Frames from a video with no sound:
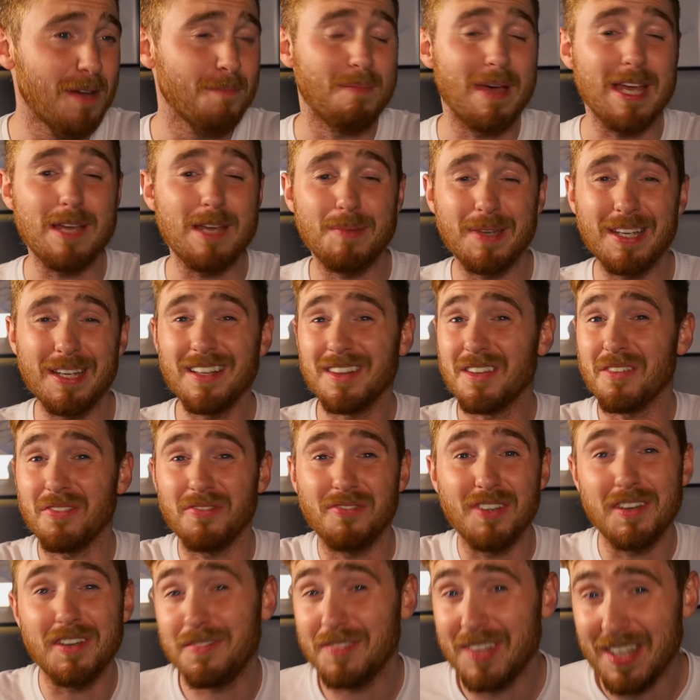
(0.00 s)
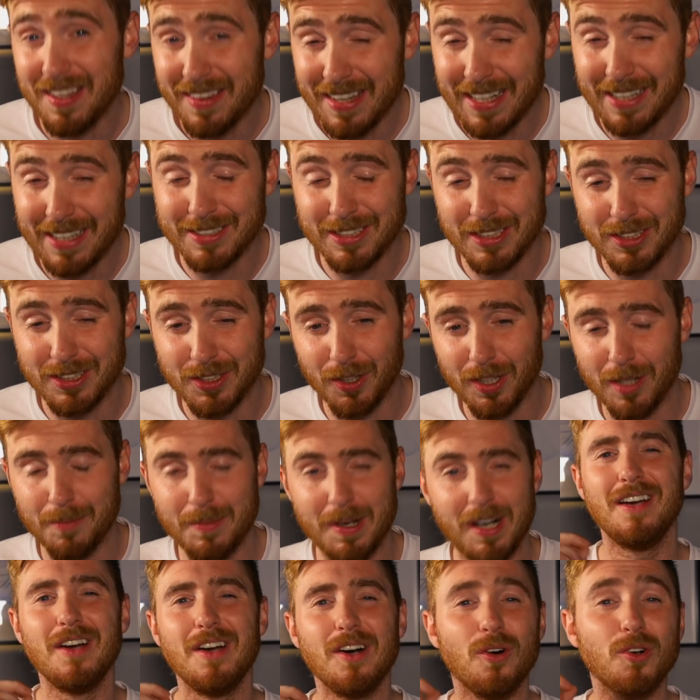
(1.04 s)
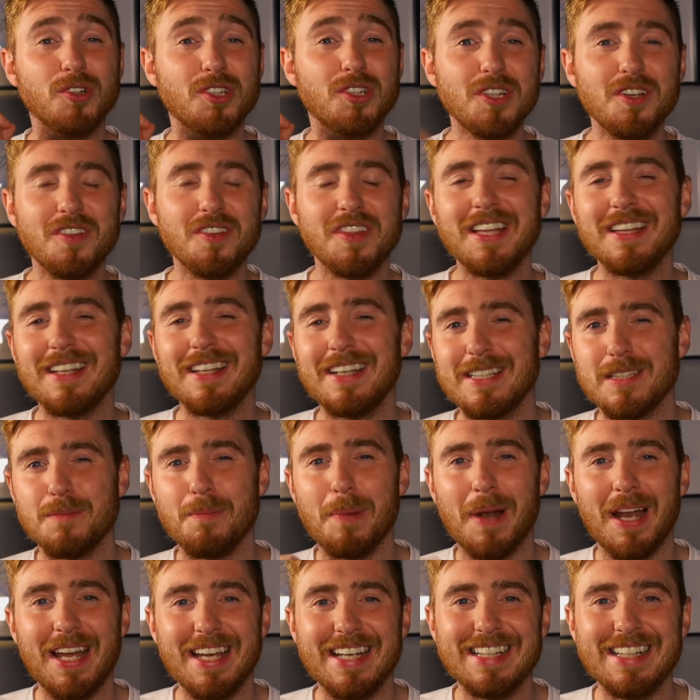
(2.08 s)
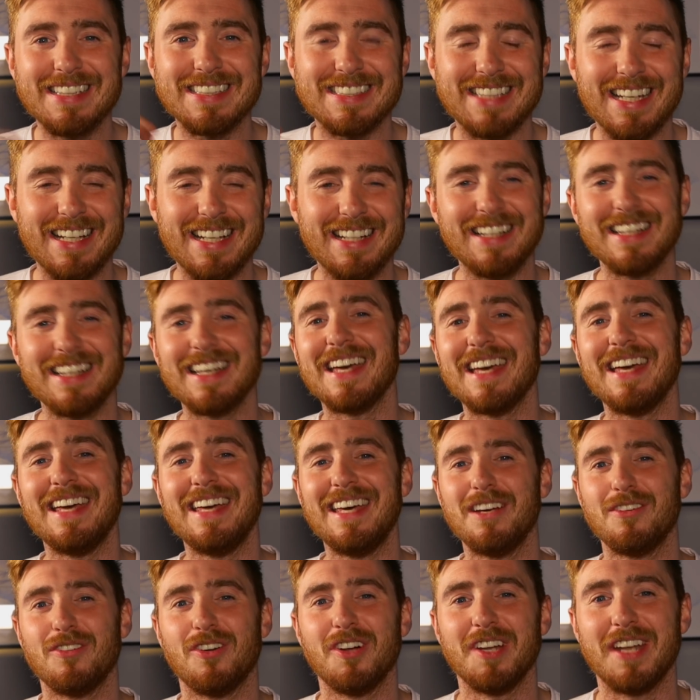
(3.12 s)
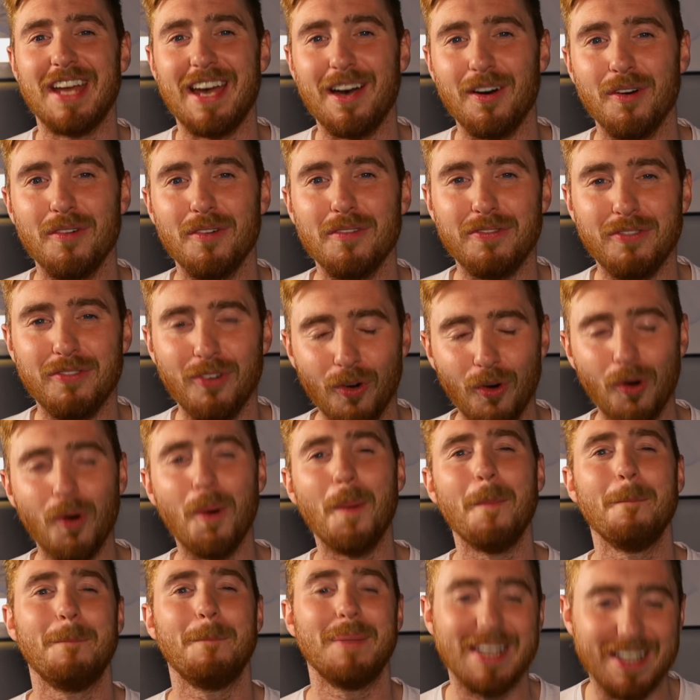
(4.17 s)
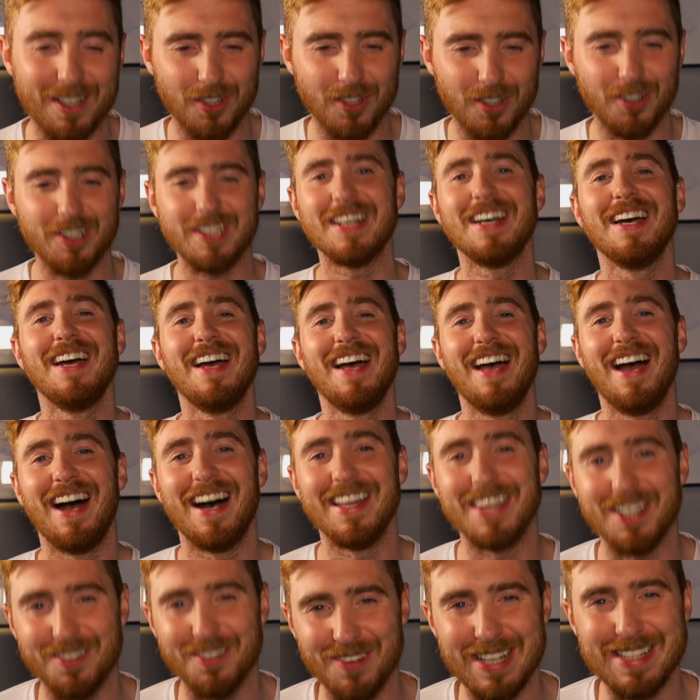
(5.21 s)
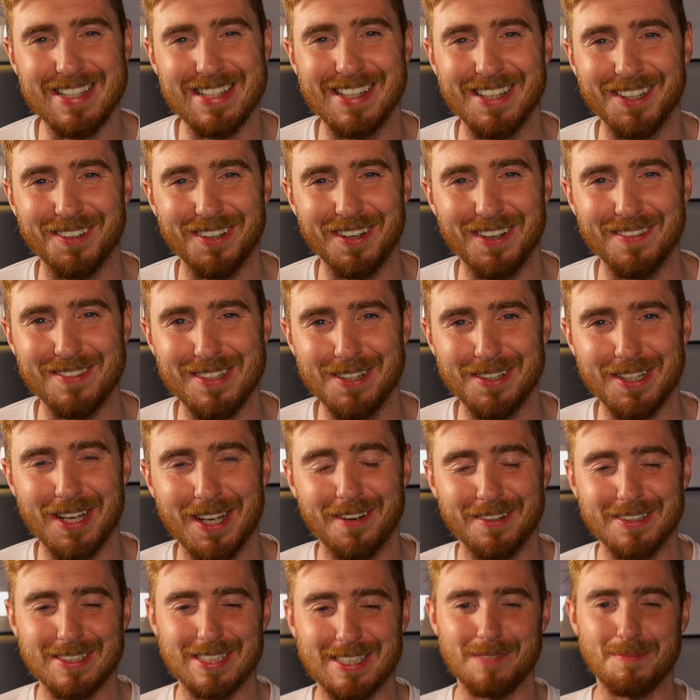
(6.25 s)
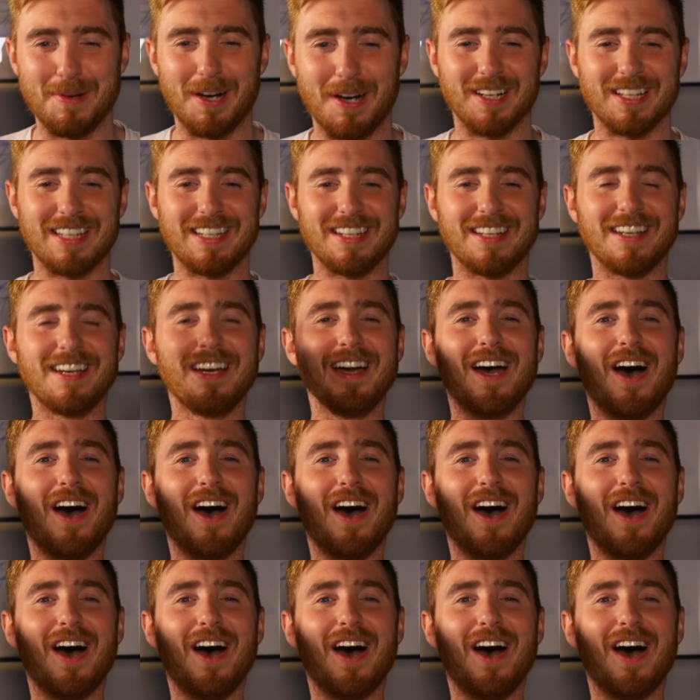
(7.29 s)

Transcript: maybe the $50,000 mark, or do you think that it's plain sailing here on out for Bitcoin and the rest of the cryptocurrency market?